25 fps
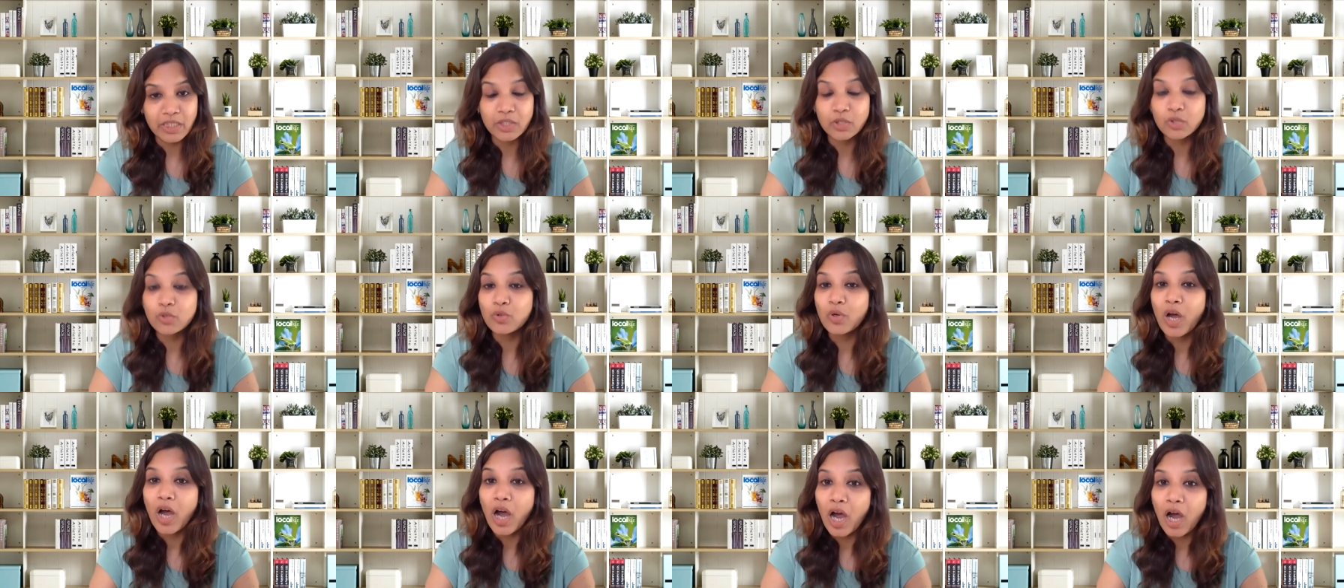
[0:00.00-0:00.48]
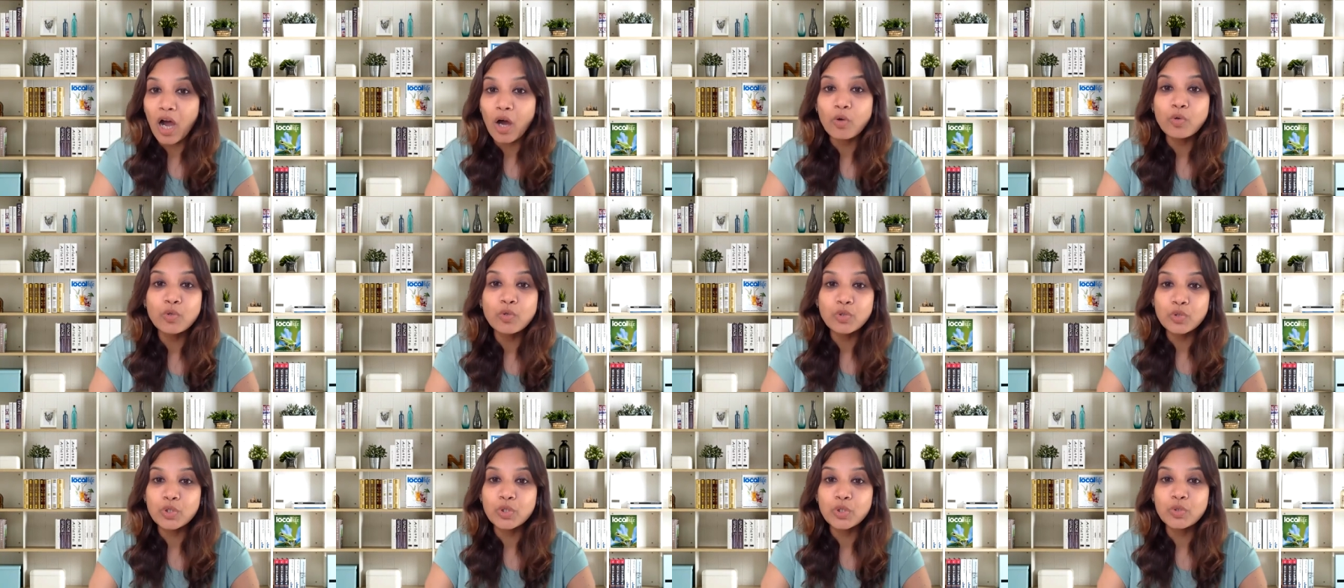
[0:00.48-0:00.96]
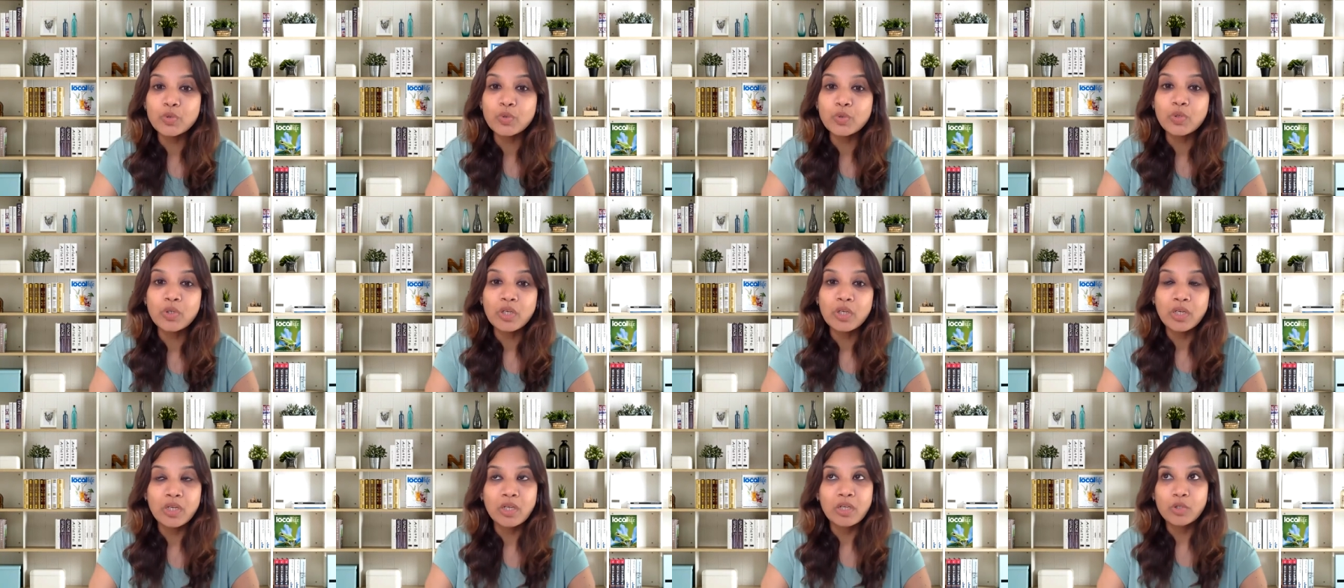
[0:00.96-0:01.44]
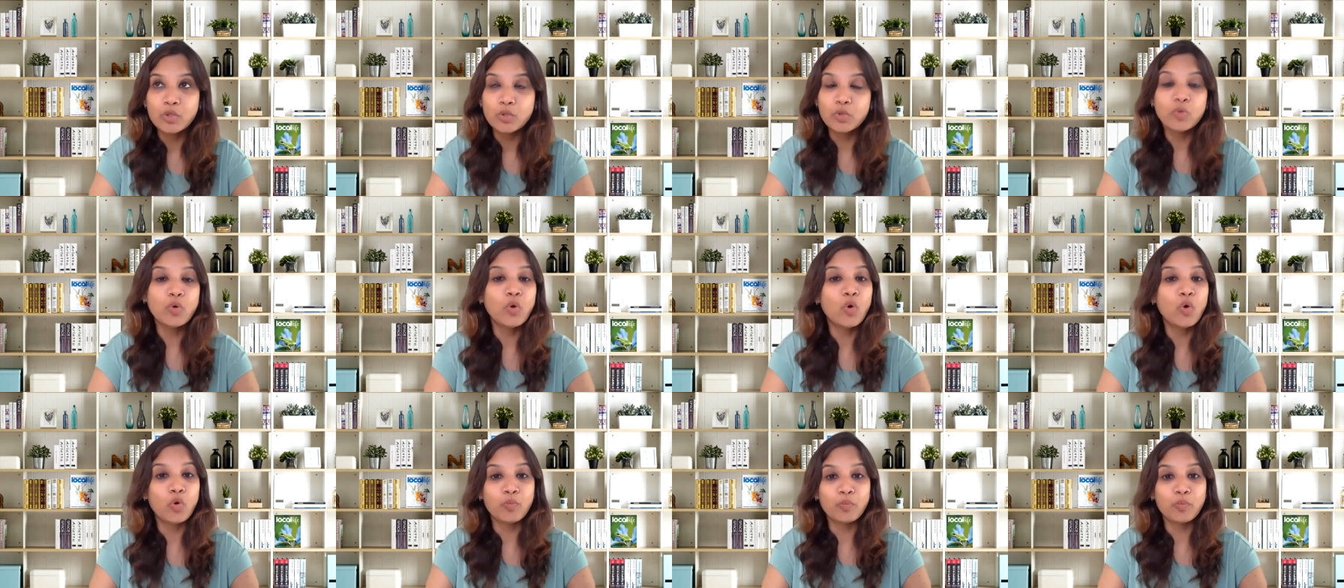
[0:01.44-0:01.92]
So how do you do
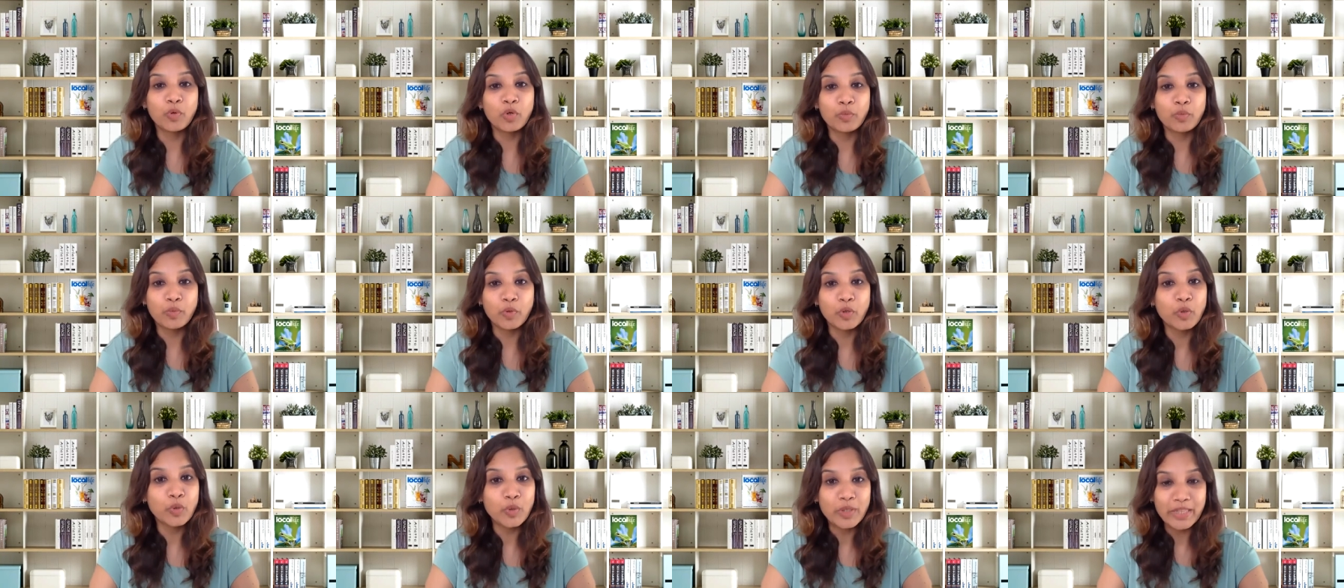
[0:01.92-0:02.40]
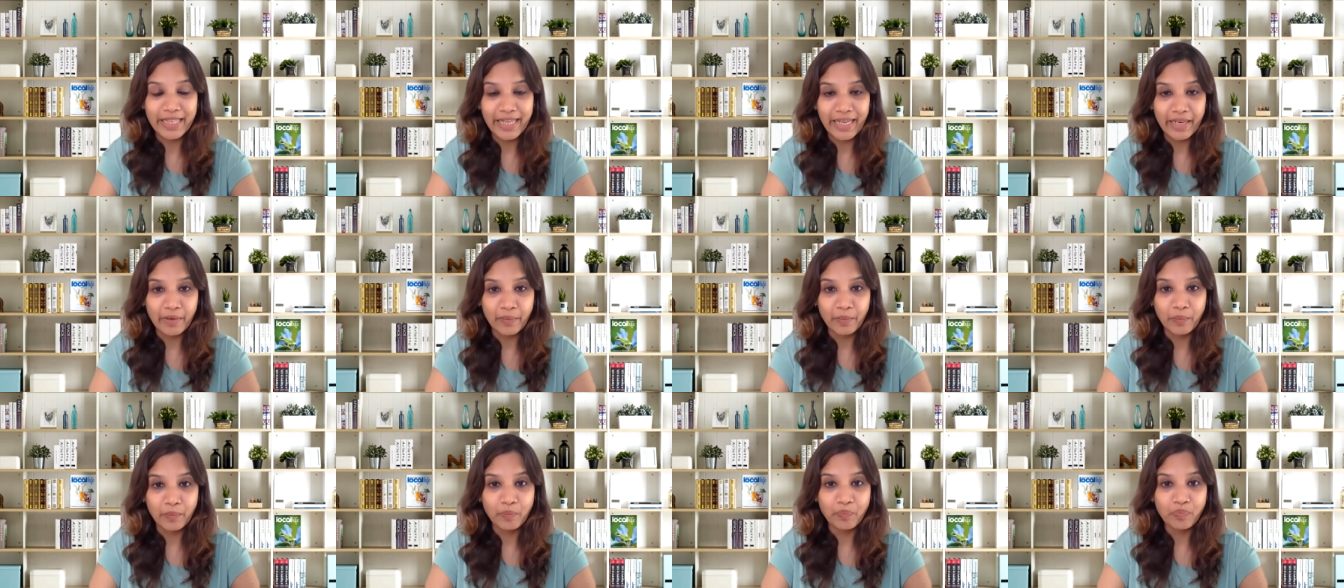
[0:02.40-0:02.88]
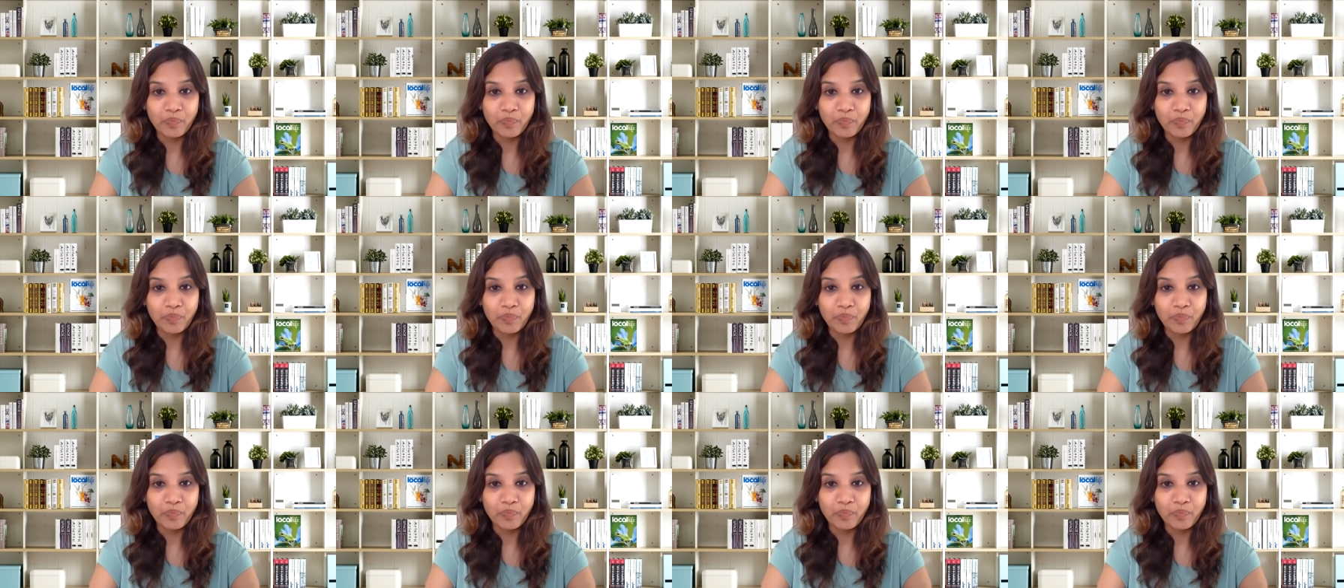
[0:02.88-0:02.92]
Ho'oponopono then?